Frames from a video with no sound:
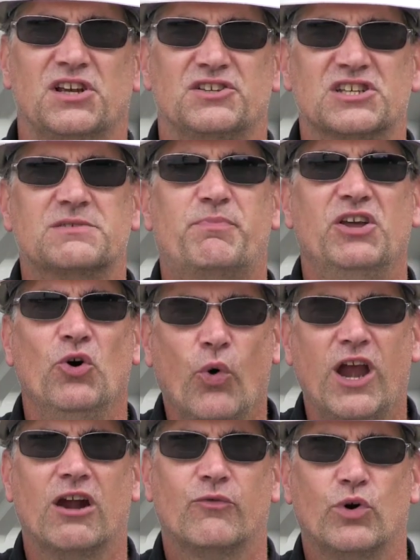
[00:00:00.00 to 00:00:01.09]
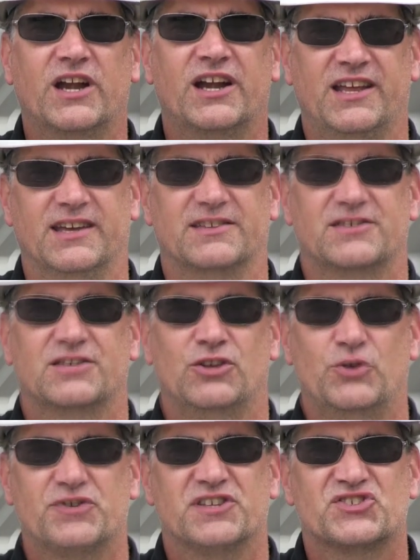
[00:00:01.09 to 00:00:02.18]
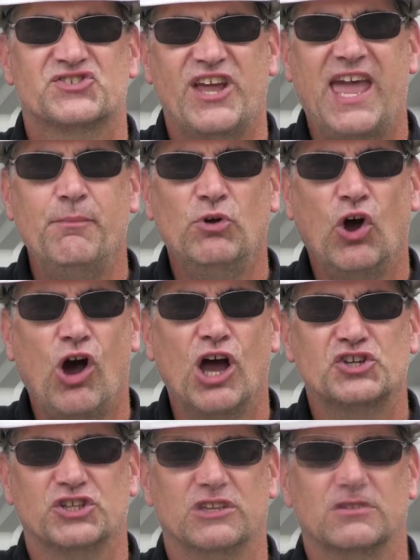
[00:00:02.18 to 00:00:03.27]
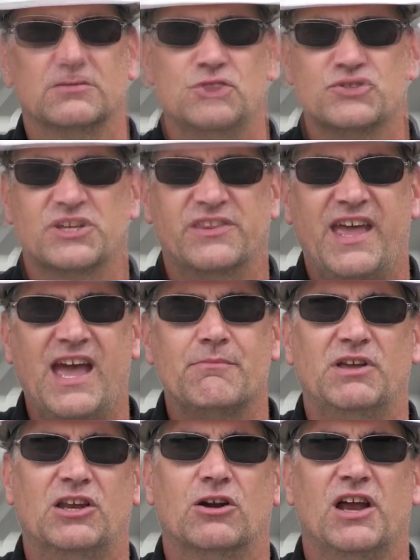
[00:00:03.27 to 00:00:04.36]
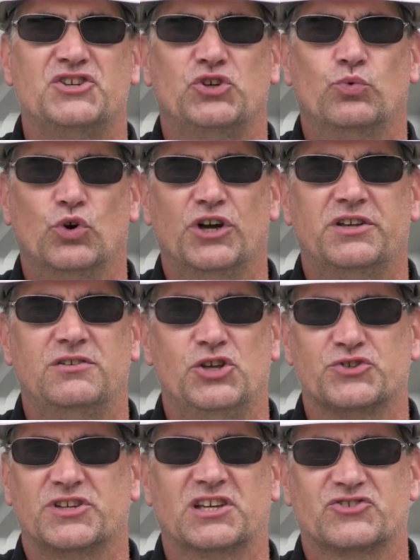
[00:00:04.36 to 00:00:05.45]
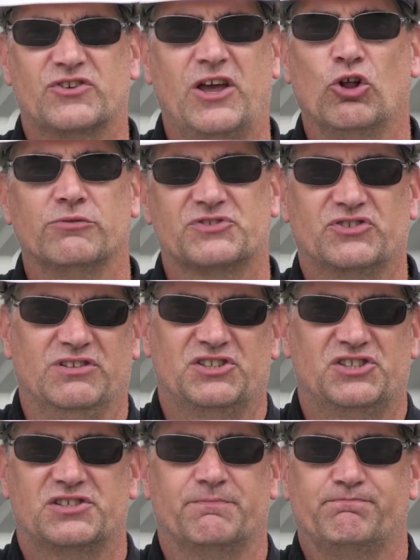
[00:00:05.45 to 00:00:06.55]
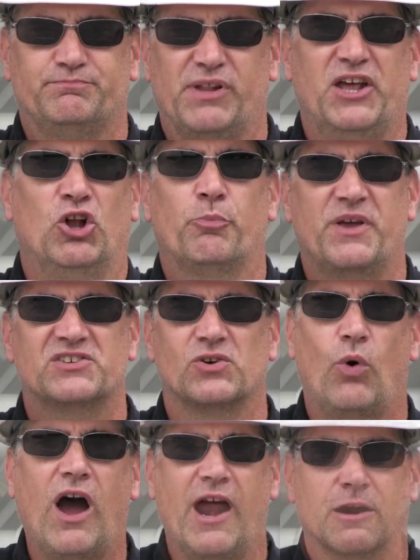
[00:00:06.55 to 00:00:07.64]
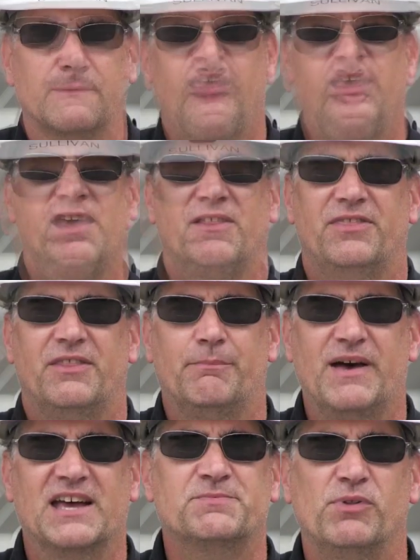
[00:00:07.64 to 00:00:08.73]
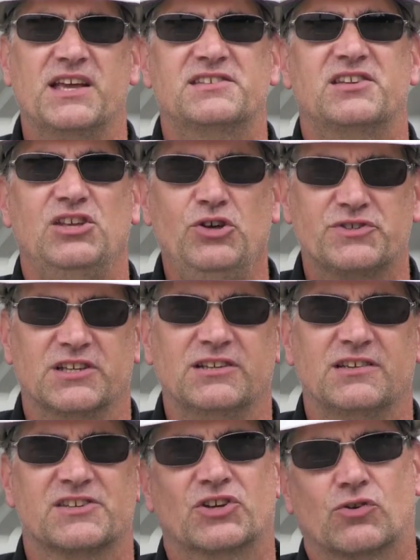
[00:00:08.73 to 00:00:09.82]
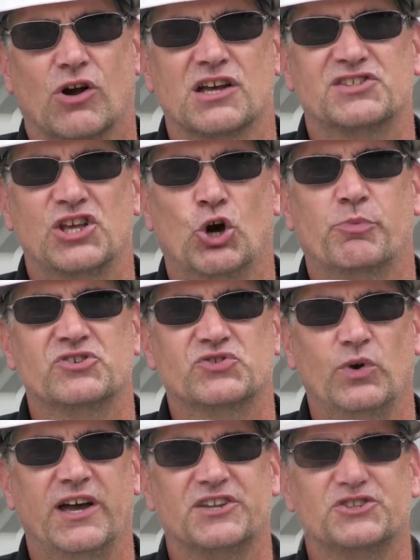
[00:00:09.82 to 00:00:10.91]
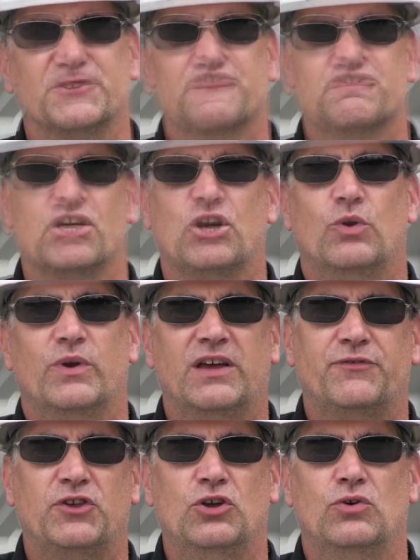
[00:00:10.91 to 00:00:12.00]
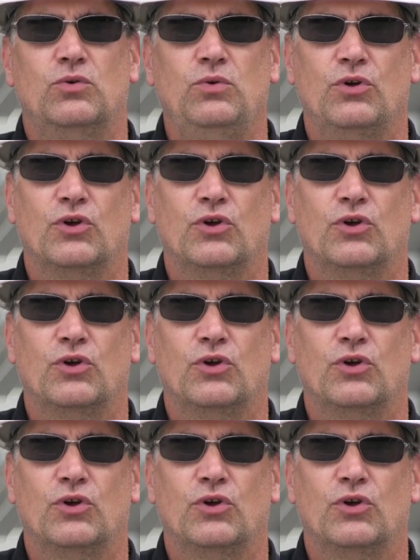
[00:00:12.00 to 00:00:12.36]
just be aware of what it is. Use the same caution using the amp meter as you would using a straight old, just a plain old piece of wire. The best place to use it is across the open switch. So if you